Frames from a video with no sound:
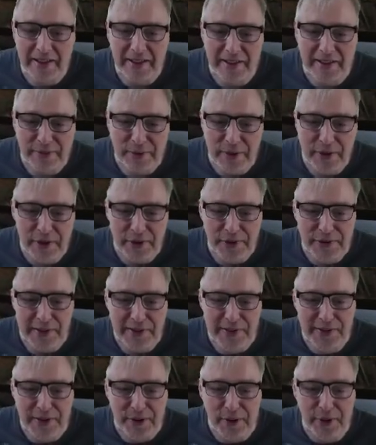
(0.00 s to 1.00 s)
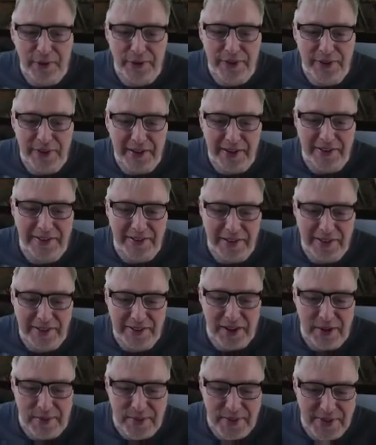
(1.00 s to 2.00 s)
It's one of those things. 2166
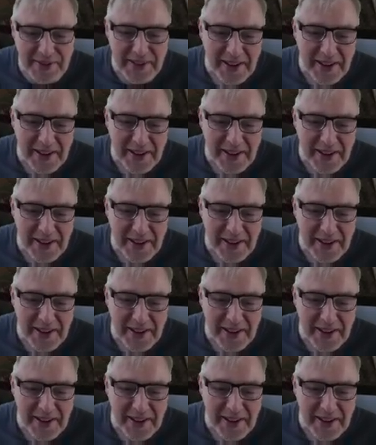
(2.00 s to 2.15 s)
damage,